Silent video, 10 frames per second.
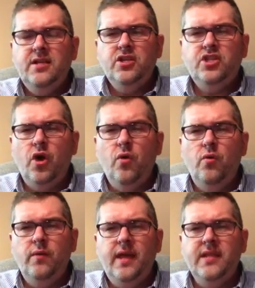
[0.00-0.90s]

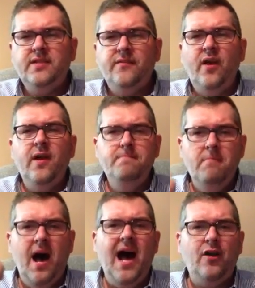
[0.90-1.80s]
So it's a very
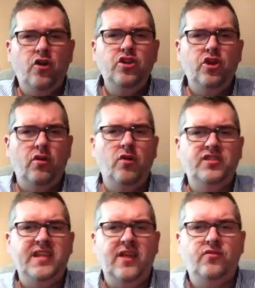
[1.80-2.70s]
modern
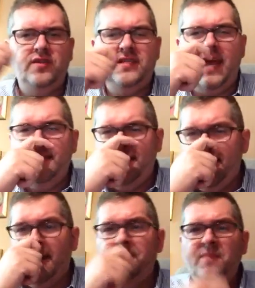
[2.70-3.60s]
Eurocentrist idea.